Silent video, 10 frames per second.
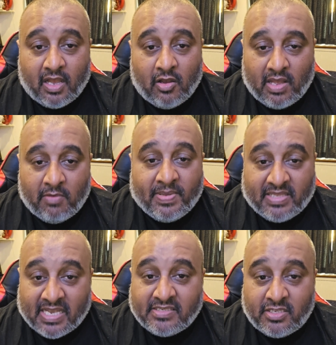uh, and be
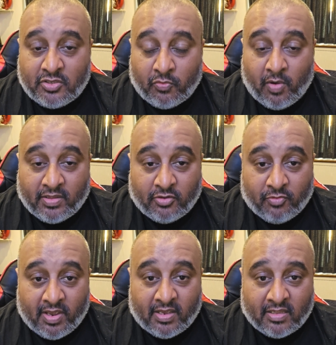tested to ride the
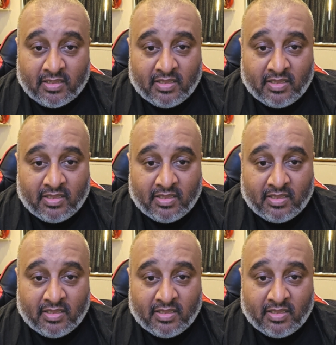dragon.